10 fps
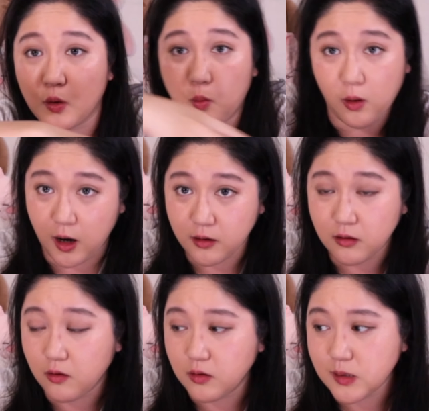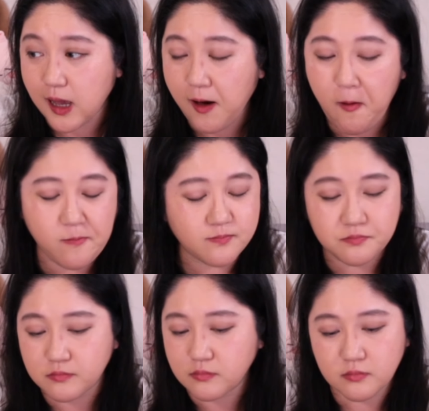the water goes out,
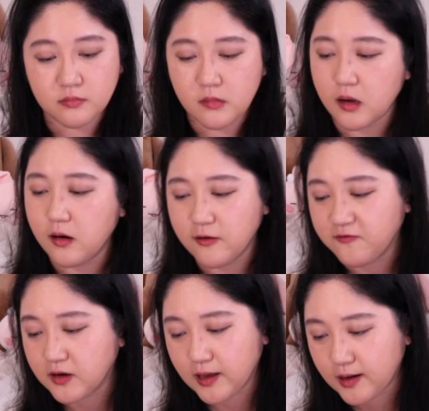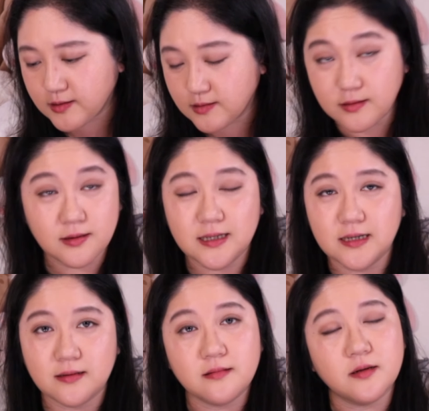forget it. You
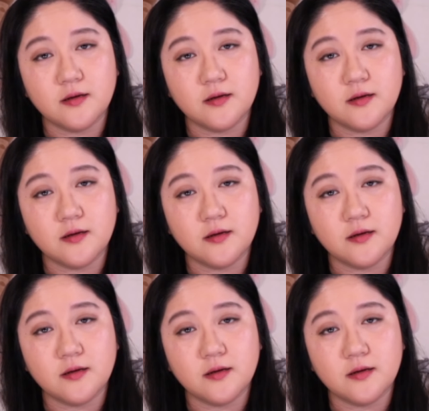can't,